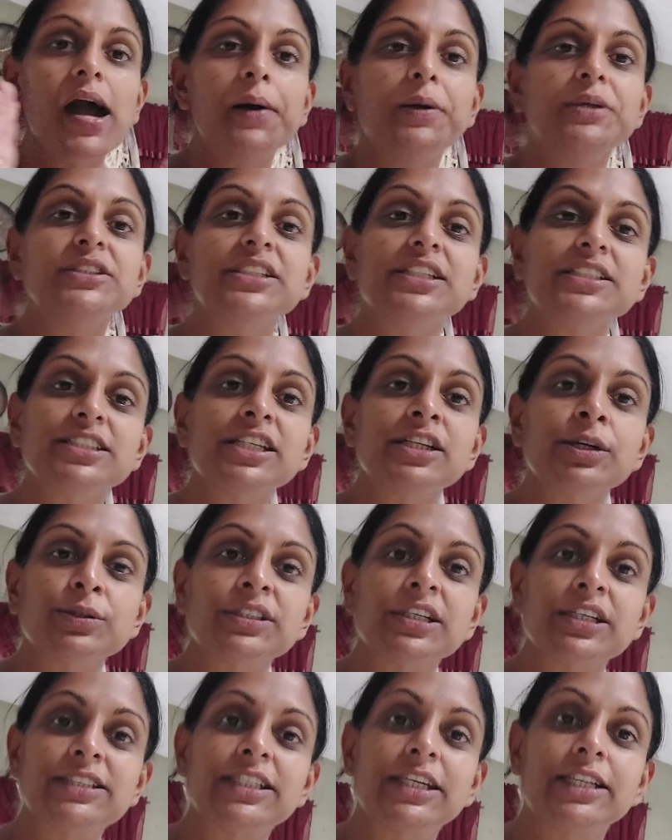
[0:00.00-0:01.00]
I would say 10
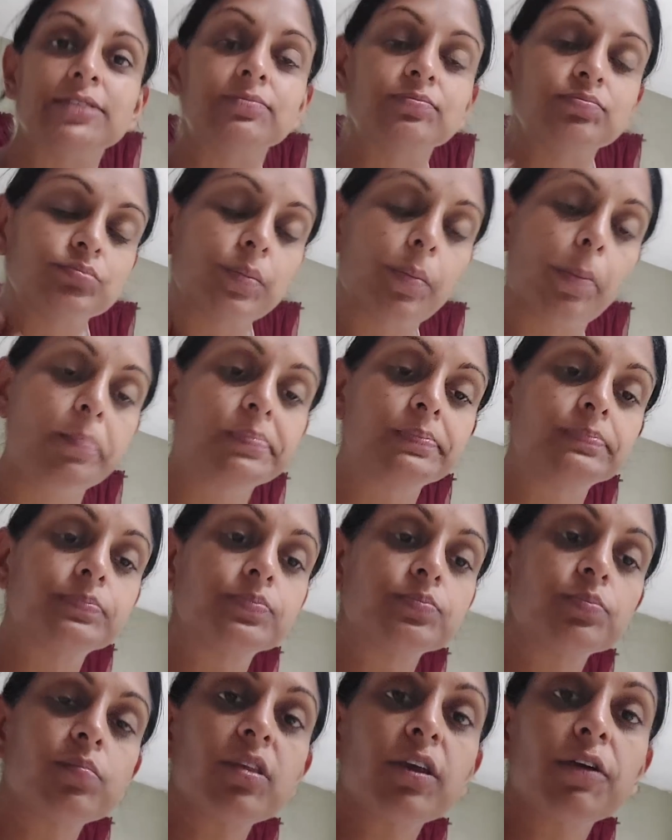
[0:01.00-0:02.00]
out of
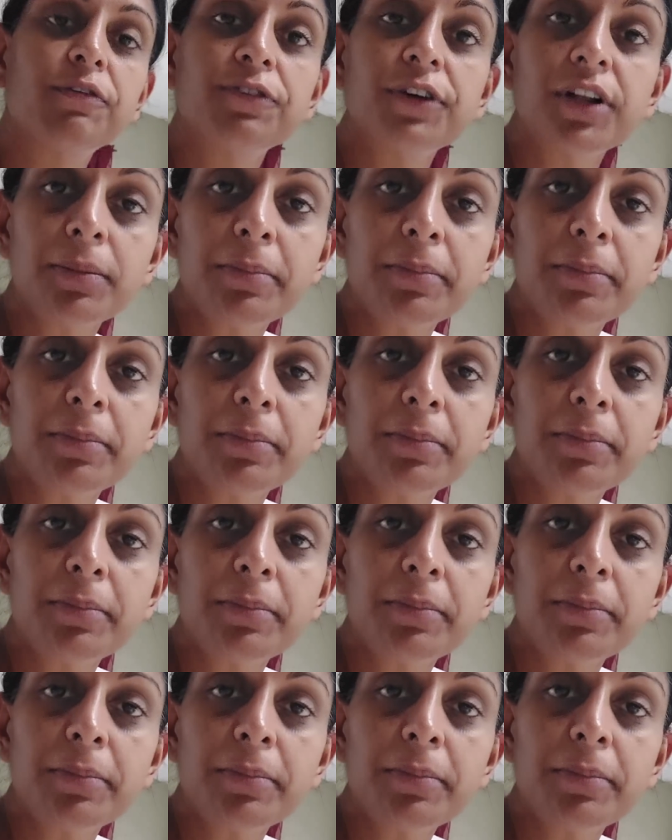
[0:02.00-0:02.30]
10.